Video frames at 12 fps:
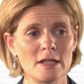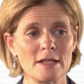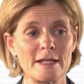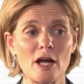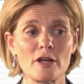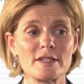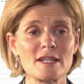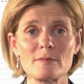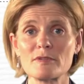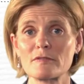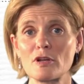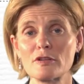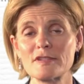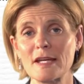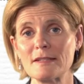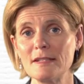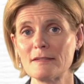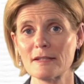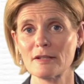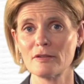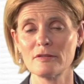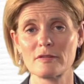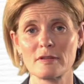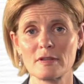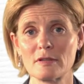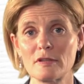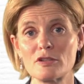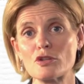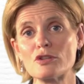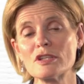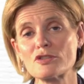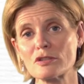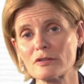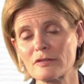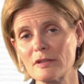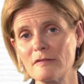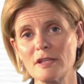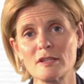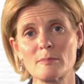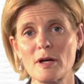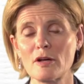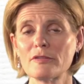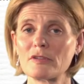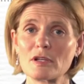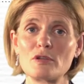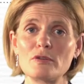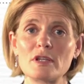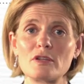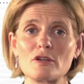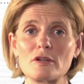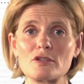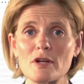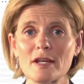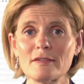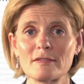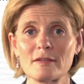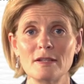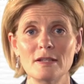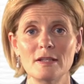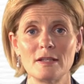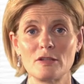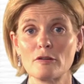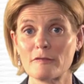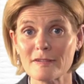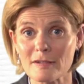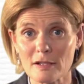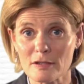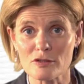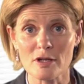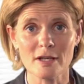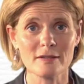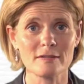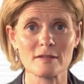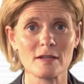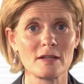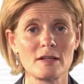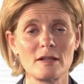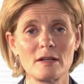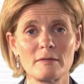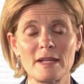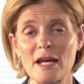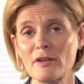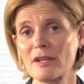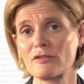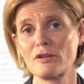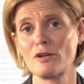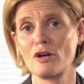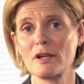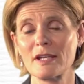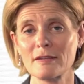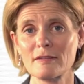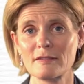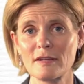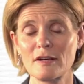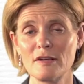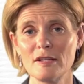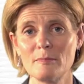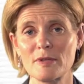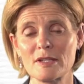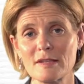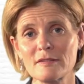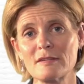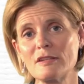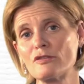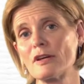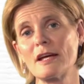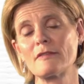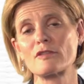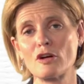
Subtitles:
Now, in terms of contact details, the traditional CV in the past included your address, your physical address. Now that's no longer necessary, but it does need to have